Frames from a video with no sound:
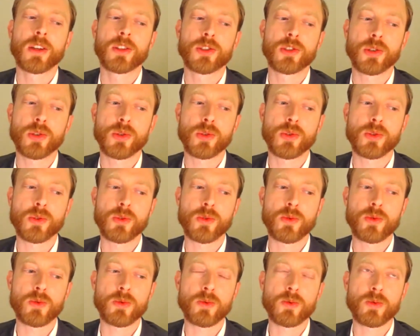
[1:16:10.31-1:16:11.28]

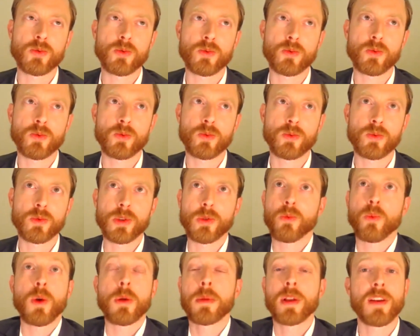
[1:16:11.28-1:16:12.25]
to,
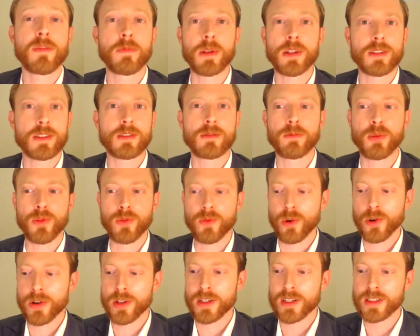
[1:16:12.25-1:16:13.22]
women have been
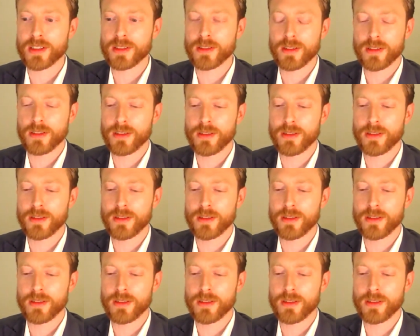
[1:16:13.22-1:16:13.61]
perverted and